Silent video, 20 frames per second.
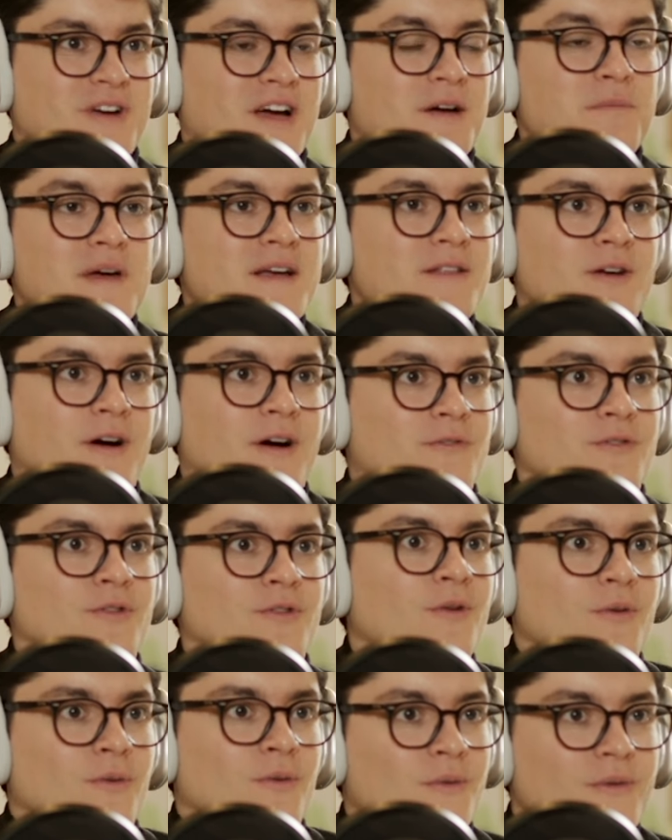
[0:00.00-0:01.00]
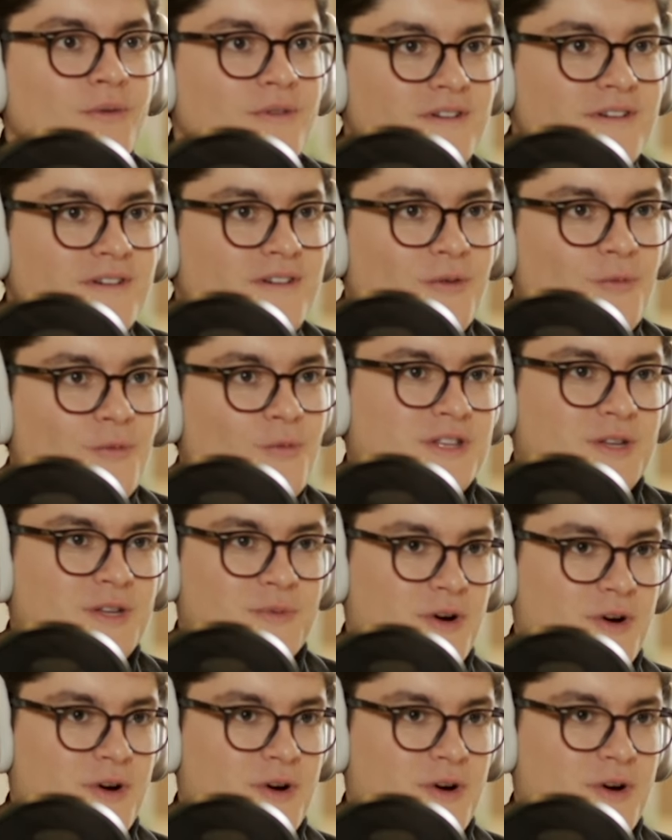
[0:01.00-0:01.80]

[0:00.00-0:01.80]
I may not know what the